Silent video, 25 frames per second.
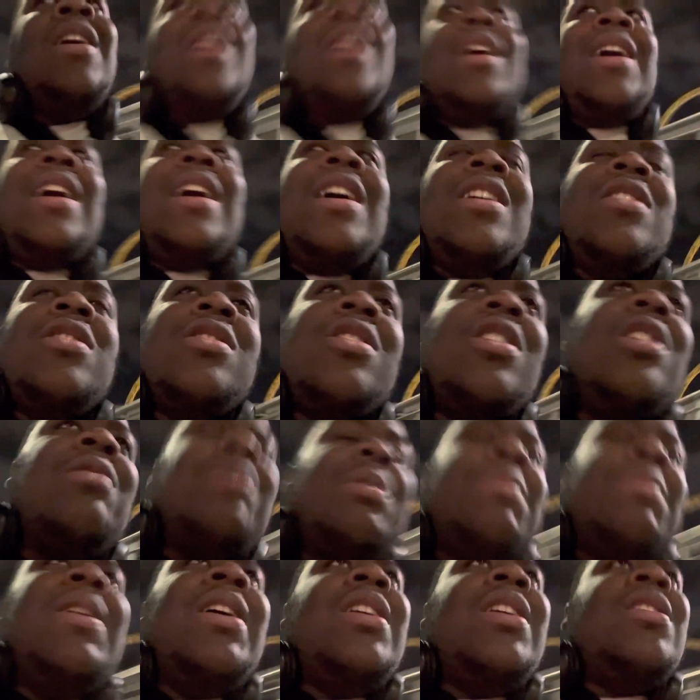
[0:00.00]
And uh, I
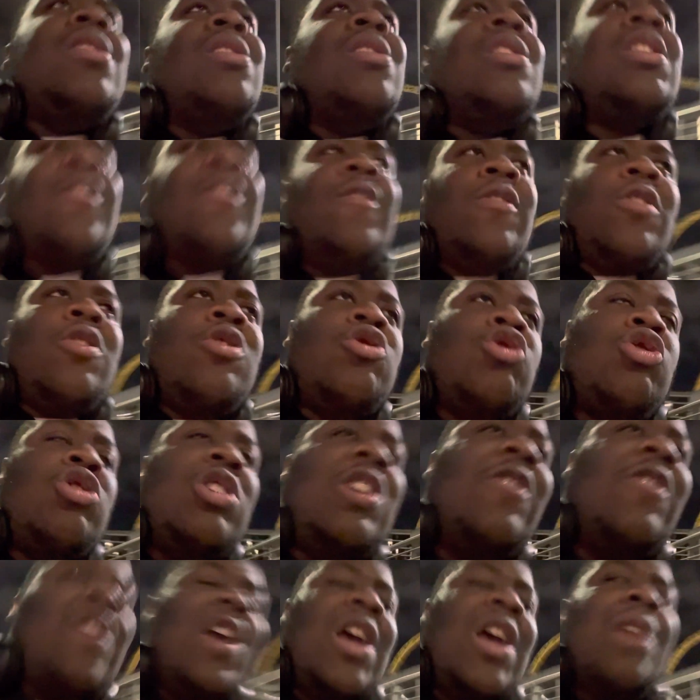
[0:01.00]
met a different country
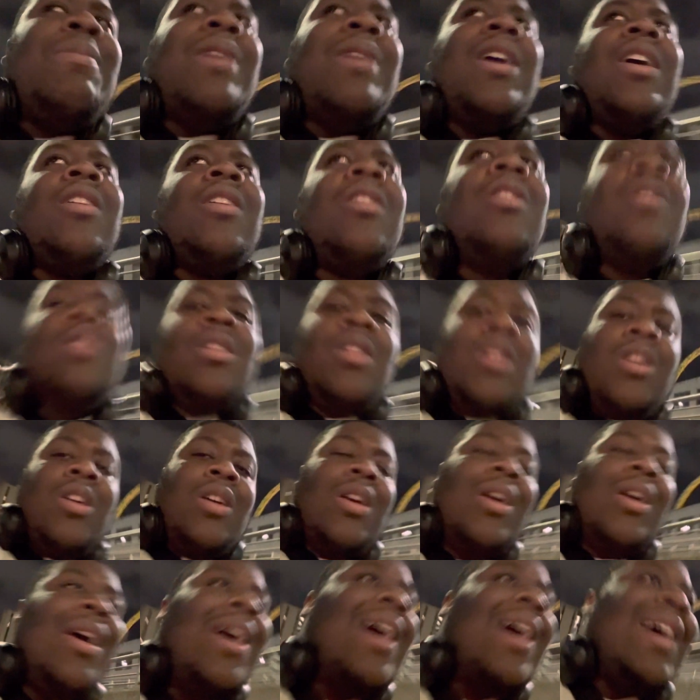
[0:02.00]
flying back,
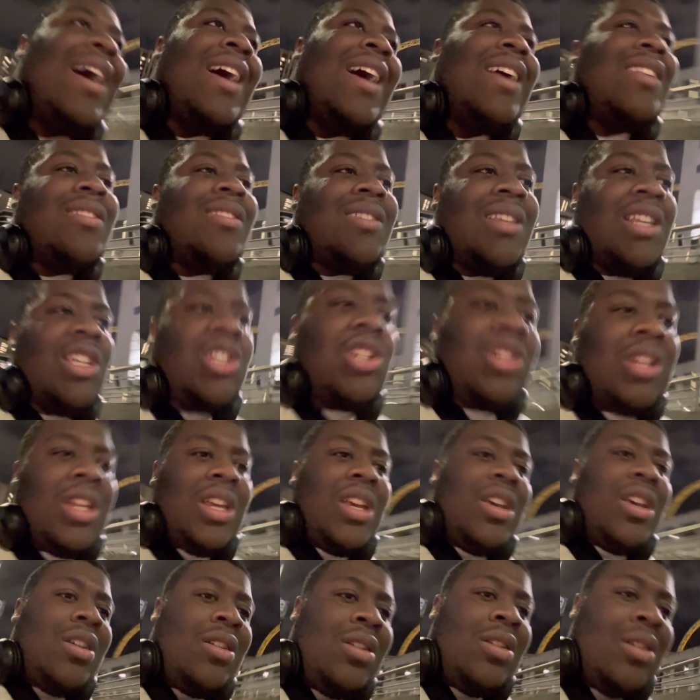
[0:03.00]
and
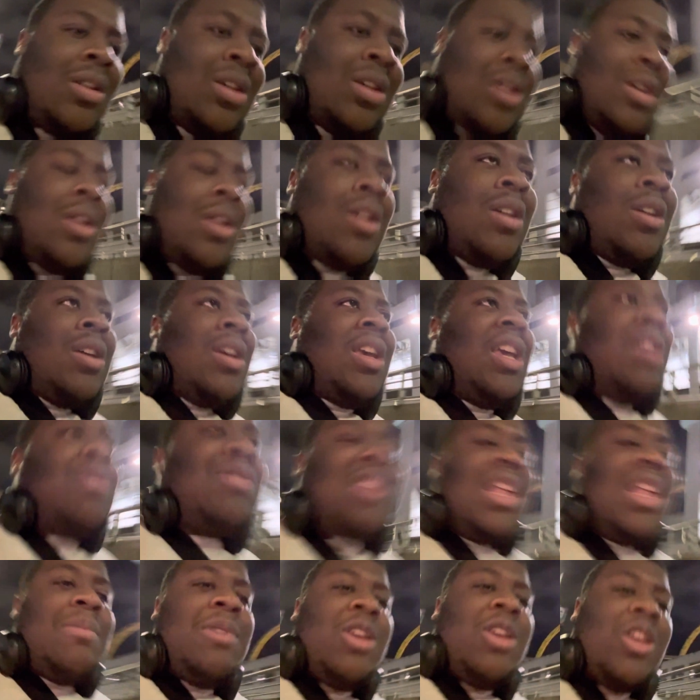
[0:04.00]
literally, he was
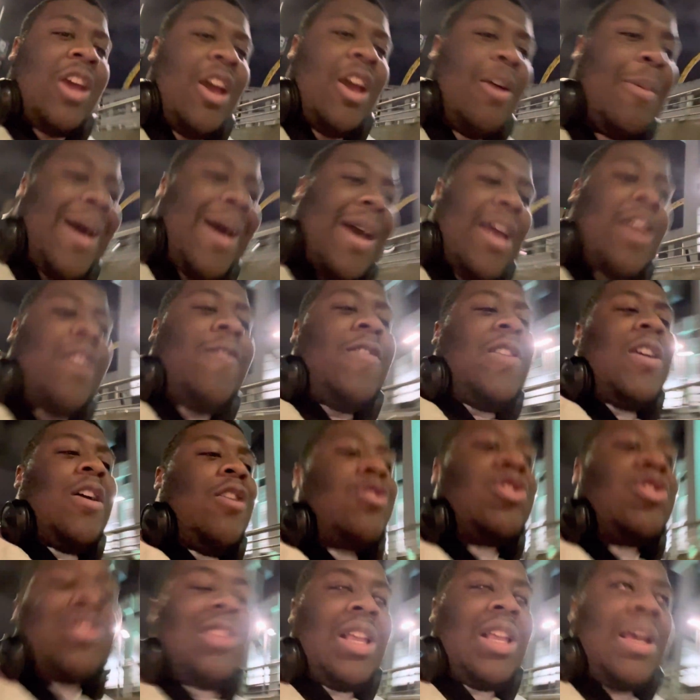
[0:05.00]
telling me about everything. I
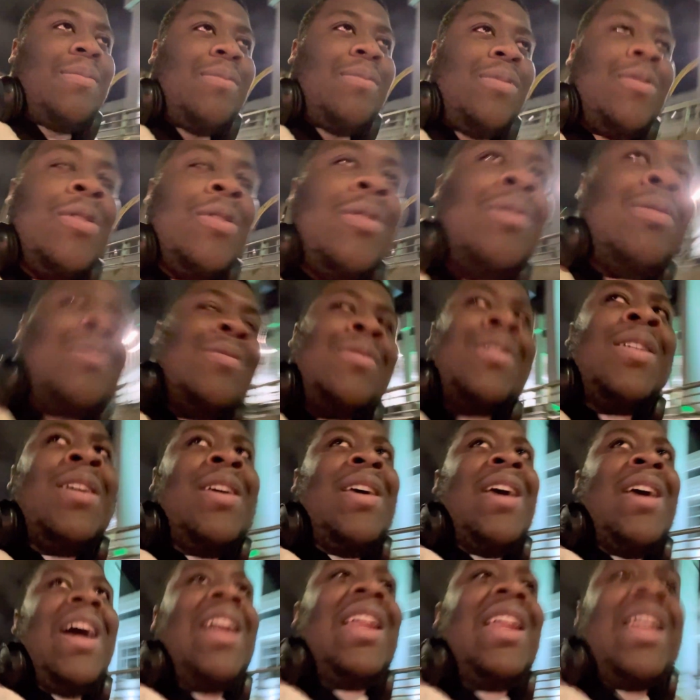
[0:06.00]
was just like,
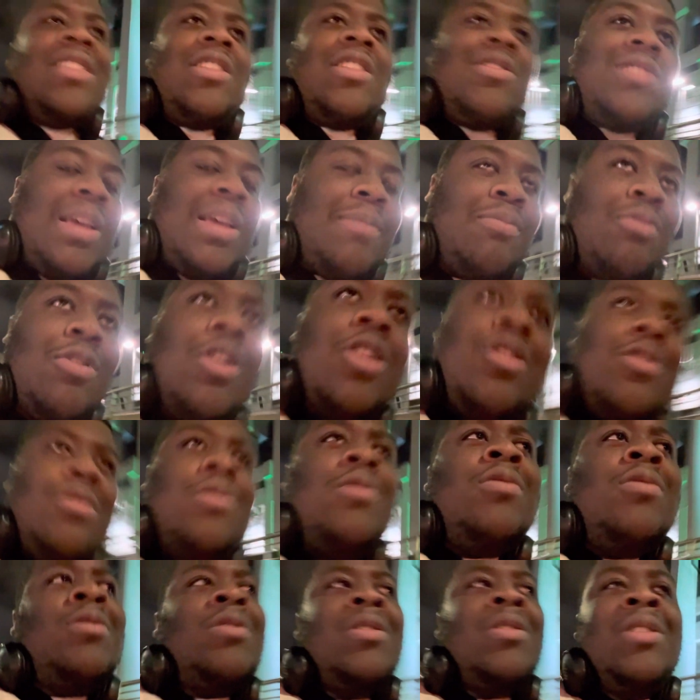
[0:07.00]
at the end, I was like, bro,
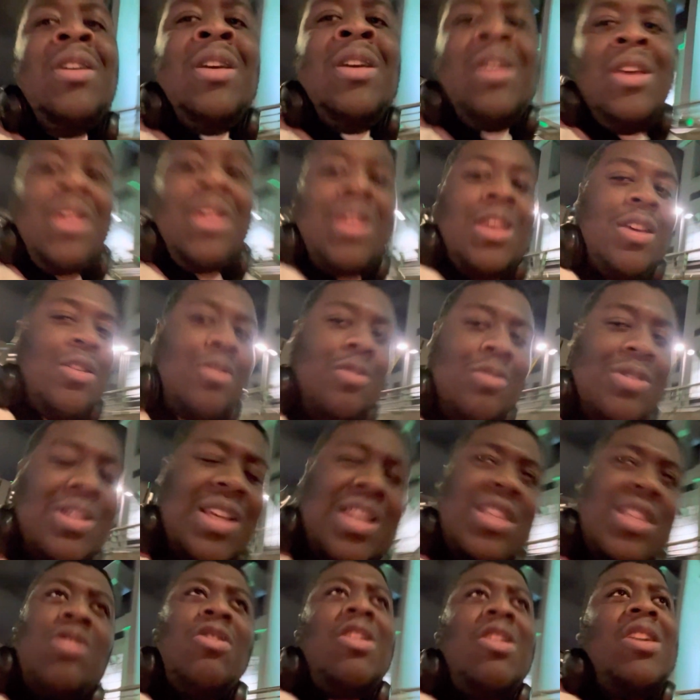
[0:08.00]
it all
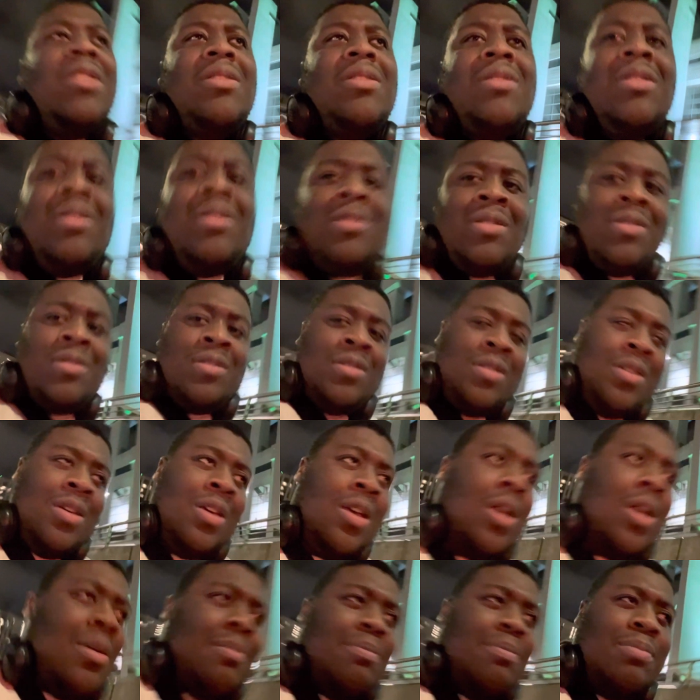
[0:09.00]
sounds great,
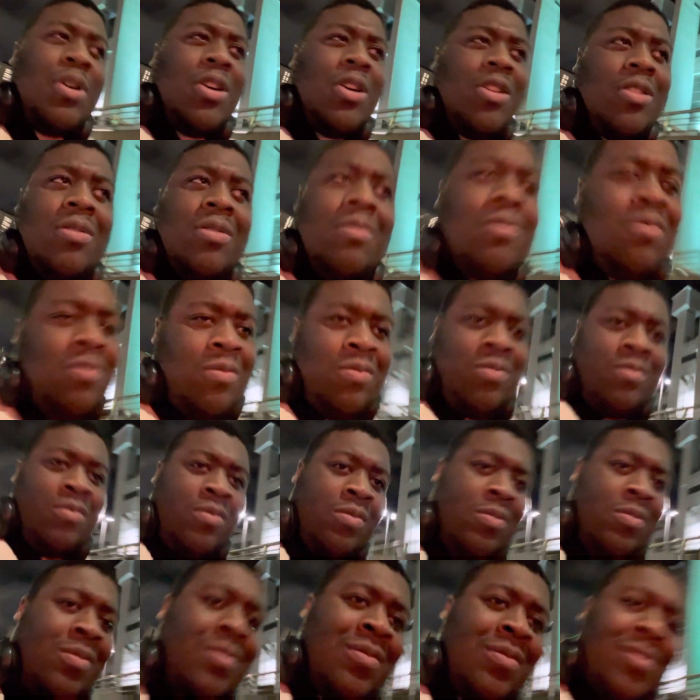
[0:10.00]
but
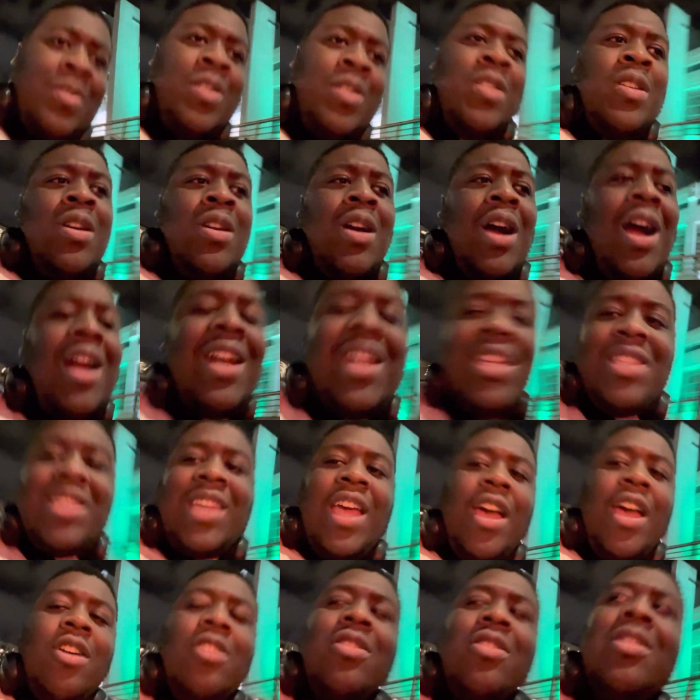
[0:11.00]
I need to
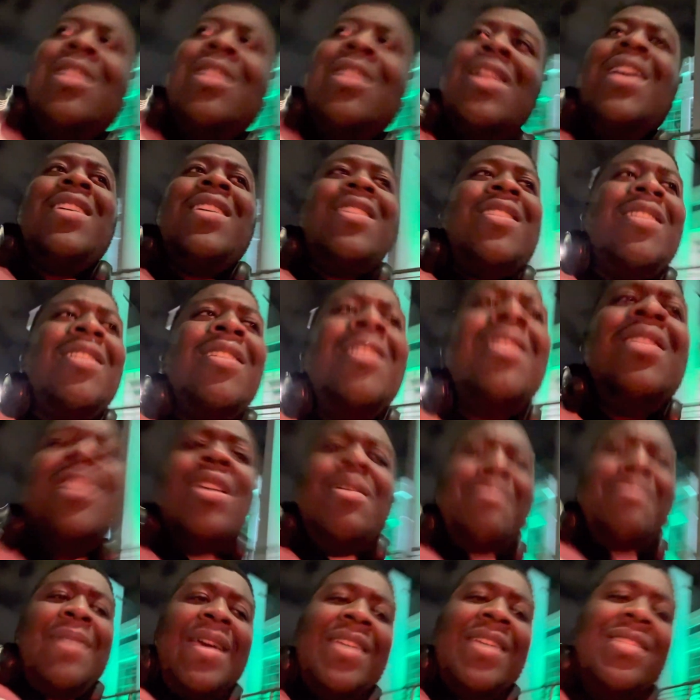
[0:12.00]
get on. Like,
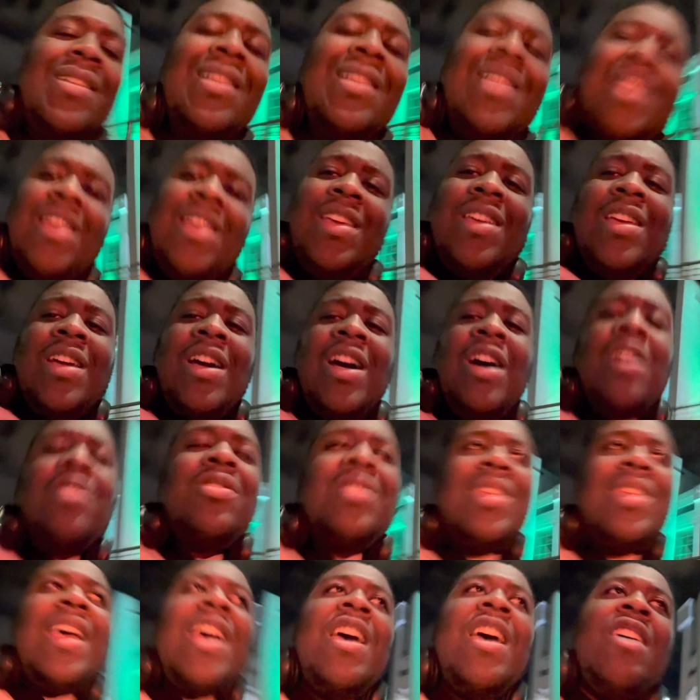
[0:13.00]
basically, I was
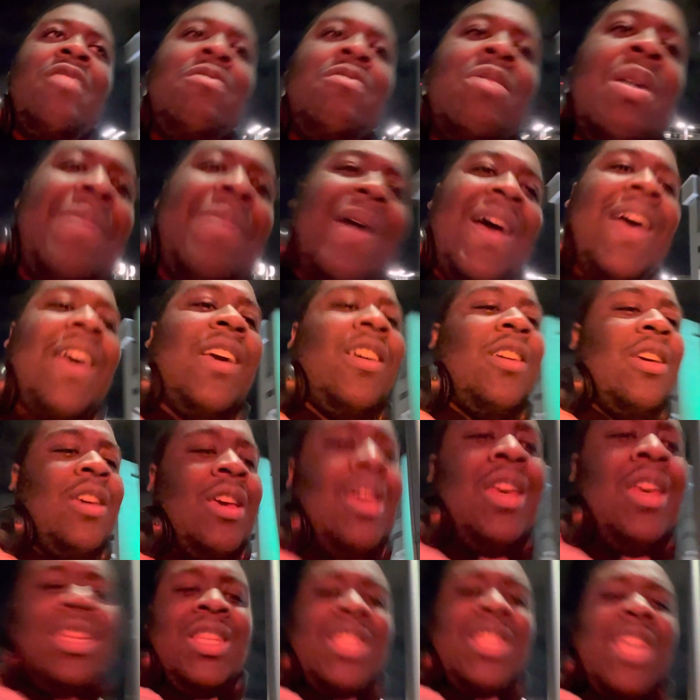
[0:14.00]
there, my bag,
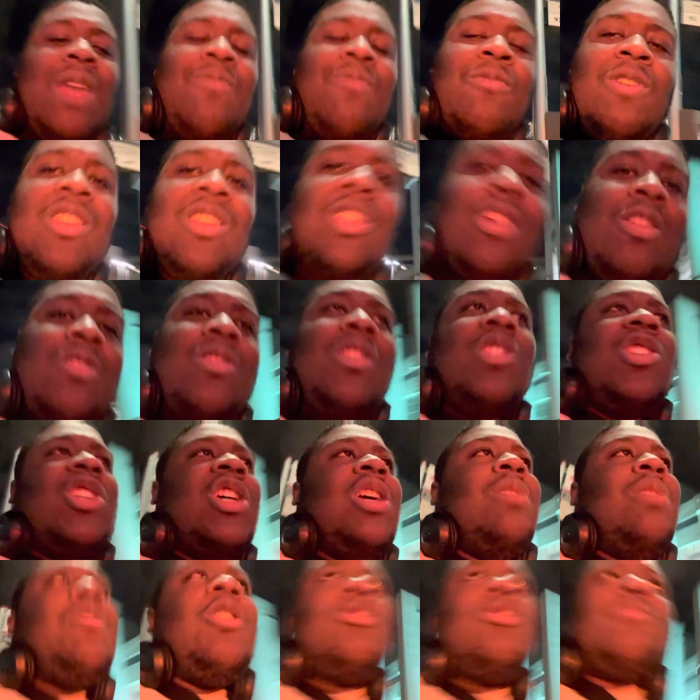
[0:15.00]
getting ready to go to the
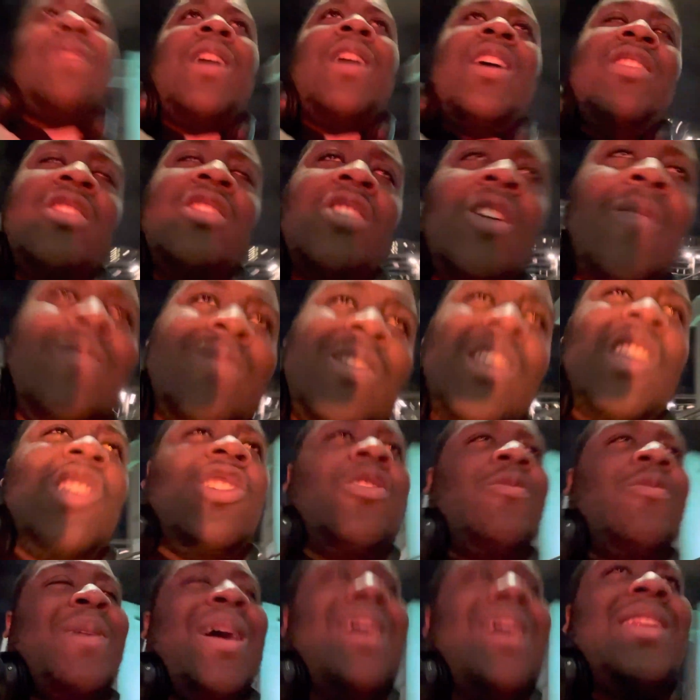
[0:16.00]
gym. I was planning this conversation
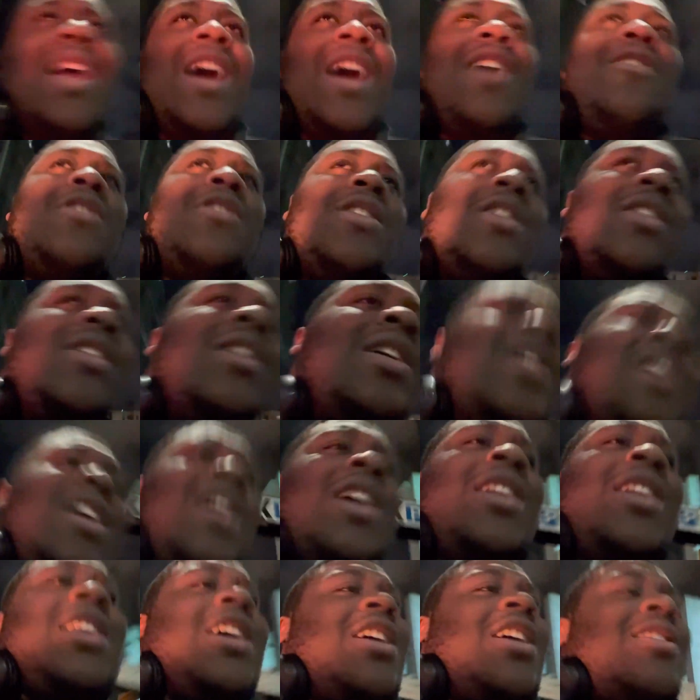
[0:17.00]
for about an hour,
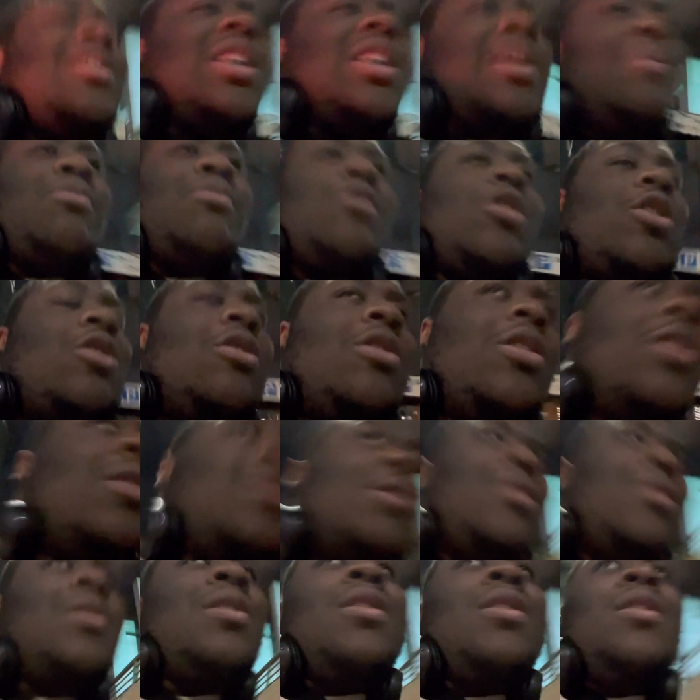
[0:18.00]
and I was like, bro,
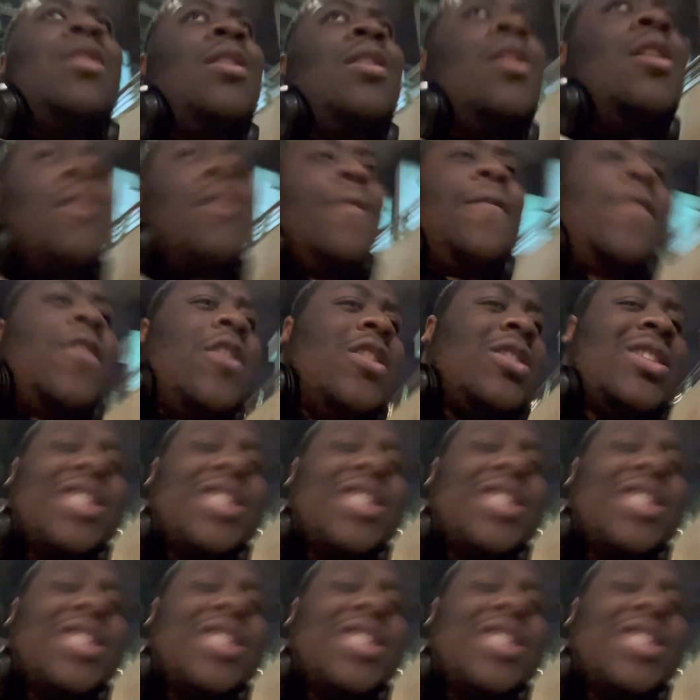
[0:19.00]
first